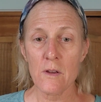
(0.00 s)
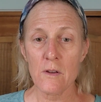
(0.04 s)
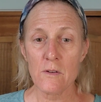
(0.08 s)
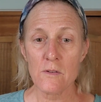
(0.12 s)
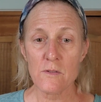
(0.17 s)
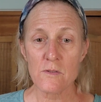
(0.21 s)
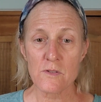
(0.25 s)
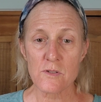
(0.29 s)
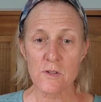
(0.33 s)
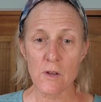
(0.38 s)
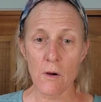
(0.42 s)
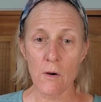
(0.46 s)

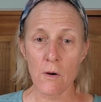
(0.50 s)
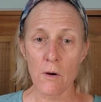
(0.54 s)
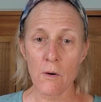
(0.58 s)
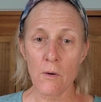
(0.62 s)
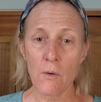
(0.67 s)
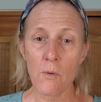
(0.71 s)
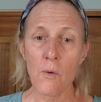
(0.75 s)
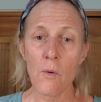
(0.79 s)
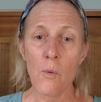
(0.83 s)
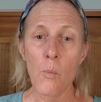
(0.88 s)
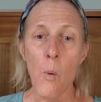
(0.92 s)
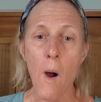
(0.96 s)

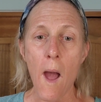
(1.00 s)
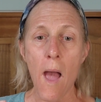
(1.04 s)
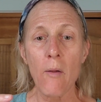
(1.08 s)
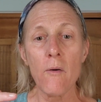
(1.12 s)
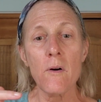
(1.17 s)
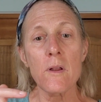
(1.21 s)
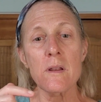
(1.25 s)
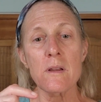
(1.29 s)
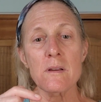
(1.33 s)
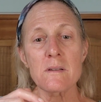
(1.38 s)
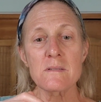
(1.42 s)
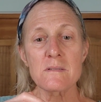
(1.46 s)
So while
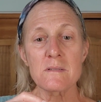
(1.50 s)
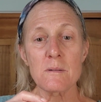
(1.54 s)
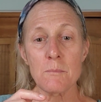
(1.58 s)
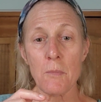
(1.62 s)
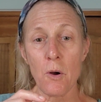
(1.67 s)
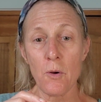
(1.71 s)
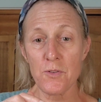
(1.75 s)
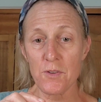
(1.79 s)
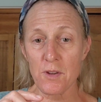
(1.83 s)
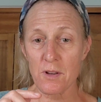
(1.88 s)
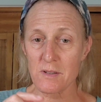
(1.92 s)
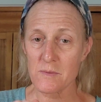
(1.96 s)
it is the
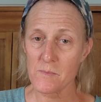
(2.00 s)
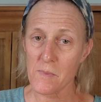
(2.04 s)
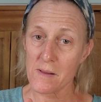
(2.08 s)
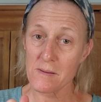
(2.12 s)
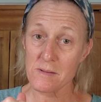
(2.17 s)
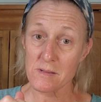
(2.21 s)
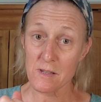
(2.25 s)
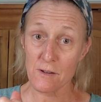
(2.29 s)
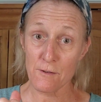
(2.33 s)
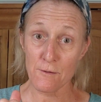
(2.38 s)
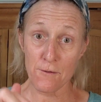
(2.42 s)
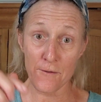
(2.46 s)
most
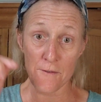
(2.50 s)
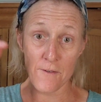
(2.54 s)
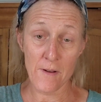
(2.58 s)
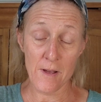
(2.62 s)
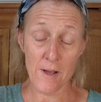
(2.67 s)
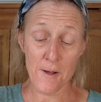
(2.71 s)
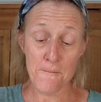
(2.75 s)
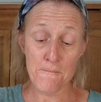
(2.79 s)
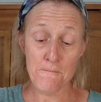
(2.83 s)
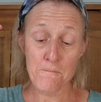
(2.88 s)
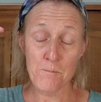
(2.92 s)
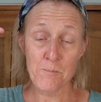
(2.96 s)
expensive
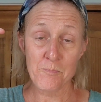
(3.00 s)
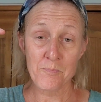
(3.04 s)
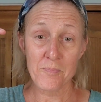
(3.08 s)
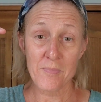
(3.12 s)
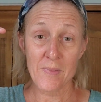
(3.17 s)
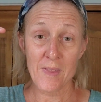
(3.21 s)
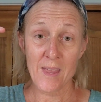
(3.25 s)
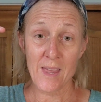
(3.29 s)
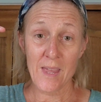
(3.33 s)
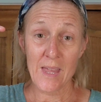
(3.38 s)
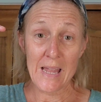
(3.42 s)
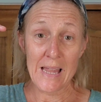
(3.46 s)

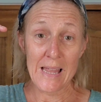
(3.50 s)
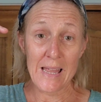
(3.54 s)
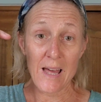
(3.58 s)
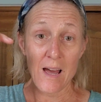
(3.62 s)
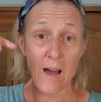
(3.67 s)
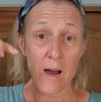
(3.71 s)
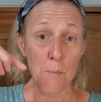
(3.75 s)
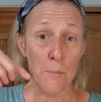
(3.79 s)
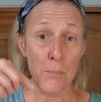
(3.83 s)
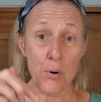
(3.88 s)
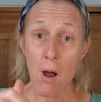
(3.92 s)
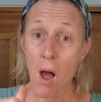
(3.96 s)

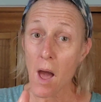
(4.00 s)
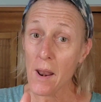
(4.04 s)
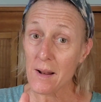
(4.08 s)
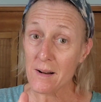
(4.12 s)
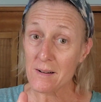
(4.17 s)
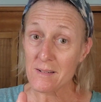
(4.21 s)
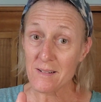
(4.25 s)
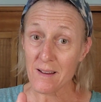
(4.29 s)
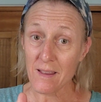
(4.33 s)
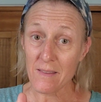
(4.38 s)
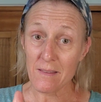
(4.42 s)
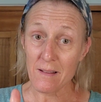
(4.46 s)

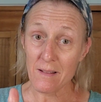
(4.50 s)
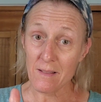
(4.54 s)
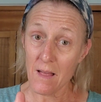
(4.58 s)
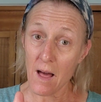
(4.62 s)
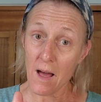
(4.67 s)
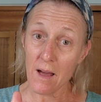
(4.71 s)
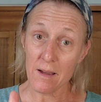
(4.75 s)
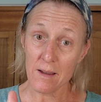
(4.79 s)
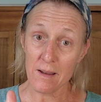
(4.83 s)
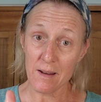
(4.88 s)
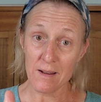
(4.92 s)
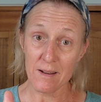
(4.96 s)
product in the
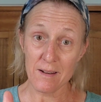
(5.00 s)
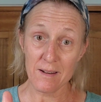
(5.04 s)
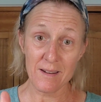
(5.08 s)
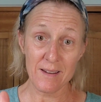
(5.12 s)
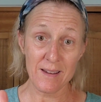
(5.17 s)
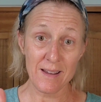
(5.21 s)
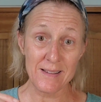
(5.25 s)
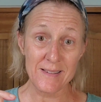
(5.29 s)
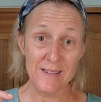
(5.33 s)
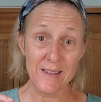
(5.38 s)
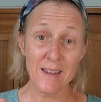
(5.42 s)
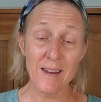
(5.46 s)
line,
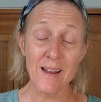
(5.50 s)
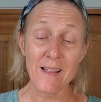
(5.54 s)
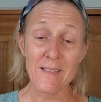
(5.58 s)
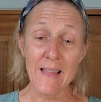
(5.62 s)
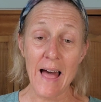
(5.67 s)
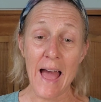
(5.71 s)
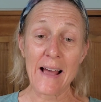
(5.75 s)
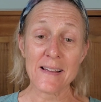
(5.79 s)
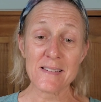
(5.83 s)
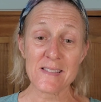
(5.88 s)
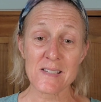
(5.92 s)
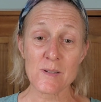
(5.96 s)
it's going to
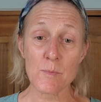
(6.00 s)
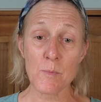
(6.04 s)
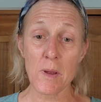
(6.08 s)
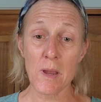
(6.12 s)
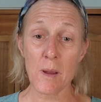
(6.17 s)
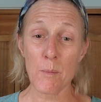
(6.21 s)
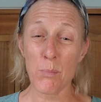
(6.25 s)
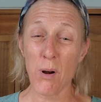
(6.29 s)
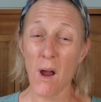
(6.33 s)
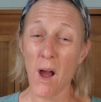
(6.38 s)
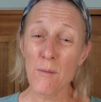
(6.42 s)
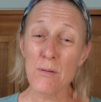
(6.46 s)
last me
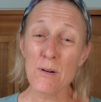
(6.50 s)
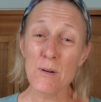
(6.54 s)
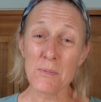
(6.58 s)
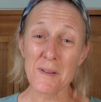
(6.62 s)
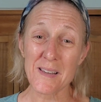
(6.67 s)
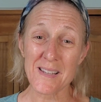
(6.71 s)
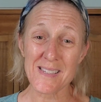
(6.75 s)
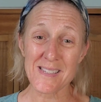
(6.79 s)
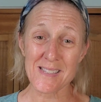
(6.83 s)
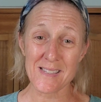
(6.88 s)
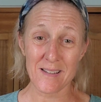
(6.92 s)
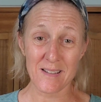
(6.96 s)
probably
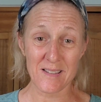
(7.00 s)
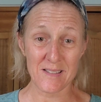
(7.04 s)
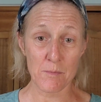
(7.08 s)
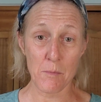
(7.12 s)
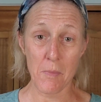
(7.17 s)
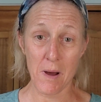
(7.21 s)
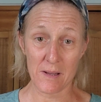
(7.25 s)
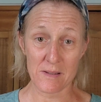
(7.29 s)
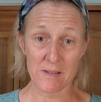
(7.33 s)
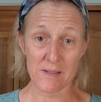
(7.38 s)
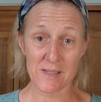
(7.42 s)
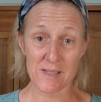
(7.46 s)
6
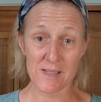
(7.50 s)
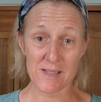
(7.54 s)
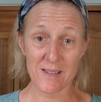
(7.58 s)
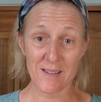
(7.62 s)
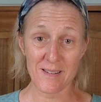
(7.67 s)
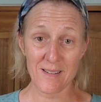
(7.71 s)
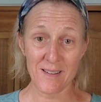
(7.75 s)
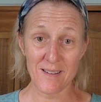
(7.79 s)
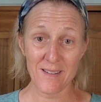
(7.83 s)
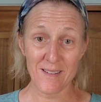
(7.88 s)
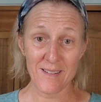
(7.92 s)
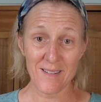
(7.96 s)
months,
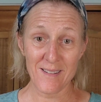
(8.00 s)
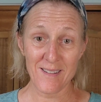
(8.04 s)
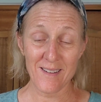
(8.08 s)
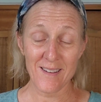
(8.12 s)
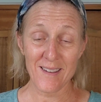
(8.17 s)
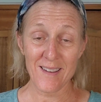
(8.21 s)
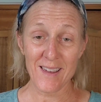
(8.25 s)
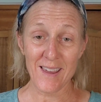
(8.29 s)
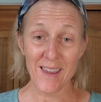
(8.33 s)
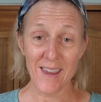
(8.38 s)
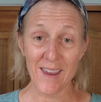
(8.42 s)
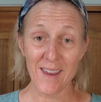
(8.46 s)

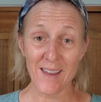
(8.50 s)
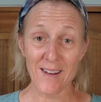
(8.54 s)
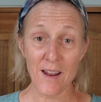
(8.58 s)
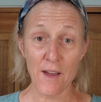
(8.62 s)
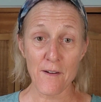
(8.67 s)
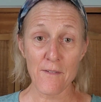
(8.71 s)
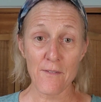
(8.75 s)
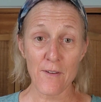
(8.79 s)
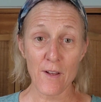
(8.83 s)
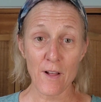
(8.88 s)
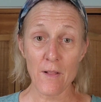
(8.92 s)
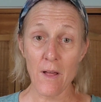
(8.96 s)
and I
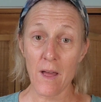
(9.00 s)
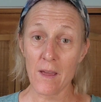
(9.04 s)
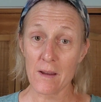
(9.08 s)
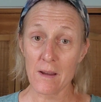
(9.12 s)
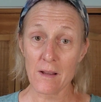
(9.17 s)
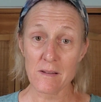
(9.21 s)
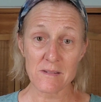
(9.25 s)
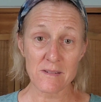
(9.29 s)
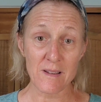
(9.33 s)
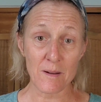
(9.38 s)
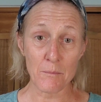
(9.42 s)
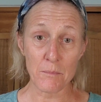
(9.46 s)
feel like
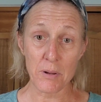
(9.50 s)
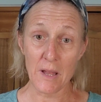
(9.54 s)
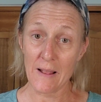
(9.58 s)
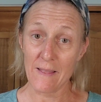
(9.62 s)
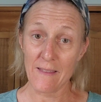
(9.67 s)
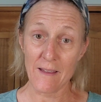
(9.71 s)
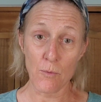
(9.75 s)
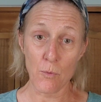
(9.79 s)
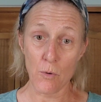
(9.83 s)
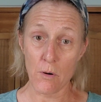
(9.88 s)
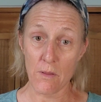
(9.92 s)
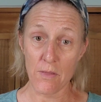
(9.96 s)
it's
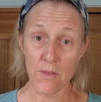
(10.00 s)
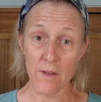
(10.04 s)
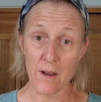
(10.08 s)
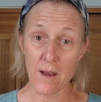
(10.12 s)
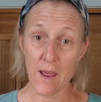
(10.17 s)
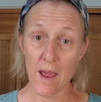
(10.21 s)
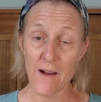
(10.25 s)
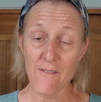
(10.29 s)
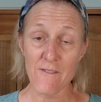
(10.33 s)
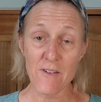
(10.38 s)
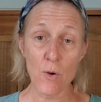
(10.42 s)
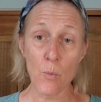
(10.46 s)
completely worth it.
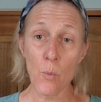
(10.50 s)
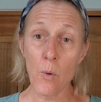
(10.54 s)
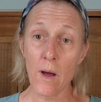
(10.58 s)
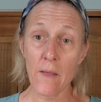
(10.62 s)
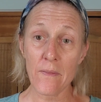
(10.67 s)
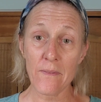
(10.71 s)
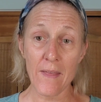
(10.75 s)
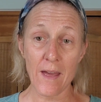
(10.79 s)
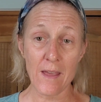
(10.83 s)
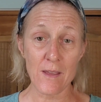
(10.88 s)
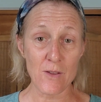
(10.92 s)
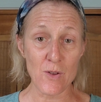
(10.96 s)
Everyone
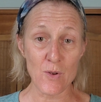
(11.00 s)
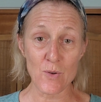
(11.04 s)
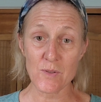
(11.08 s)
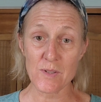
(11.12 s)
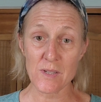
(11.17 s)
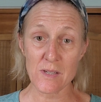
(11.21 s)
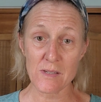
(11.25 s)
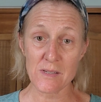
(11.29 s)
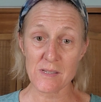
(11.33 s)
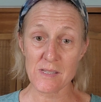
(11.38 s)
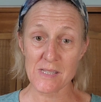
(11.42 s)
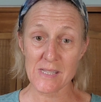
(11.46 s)
that
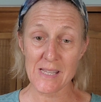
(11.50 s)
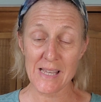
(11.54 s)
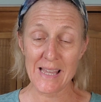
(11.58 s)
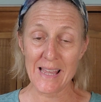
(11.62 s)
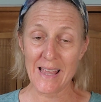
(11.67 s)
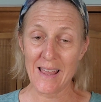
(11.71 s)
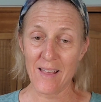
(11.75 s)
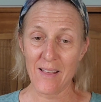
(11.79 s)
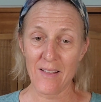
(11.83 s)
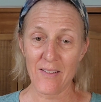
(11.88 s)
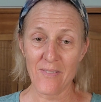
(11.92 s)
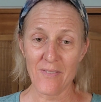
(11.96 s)
uses
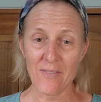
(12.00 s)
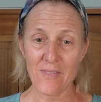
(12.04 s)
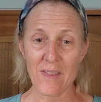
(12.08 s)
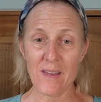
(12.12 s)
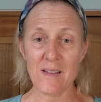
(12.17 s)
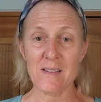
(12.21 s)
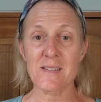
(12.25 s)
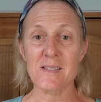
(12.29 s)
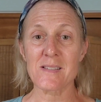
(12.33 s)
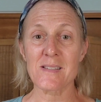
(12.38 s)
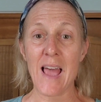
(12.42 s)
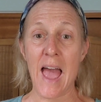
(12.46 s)

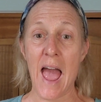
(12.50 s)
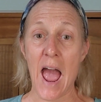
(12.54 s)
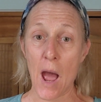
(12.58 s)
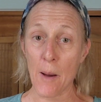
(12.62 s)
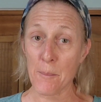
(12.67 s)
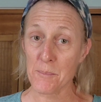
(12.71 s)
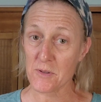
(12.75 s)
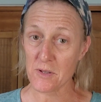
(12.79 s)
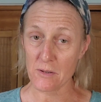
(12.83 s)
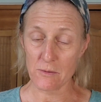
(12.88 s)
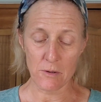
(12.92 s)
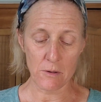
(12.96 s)
this
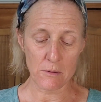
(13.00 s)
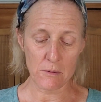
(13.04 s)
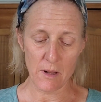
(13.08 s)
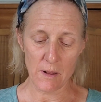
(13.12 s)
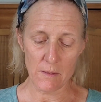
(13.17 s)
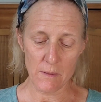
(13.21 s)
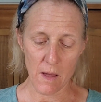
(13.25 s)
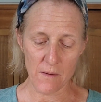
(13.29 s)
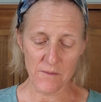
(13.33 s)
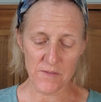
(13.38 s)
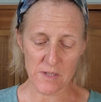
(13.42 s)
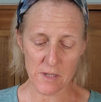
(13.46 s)
absolutely
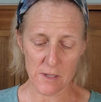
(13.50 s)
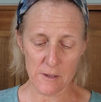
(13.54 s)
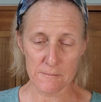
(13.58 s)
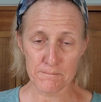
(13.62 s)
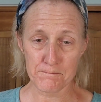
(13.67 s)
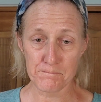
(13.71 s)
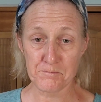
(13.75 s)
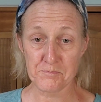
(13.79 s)
loves it.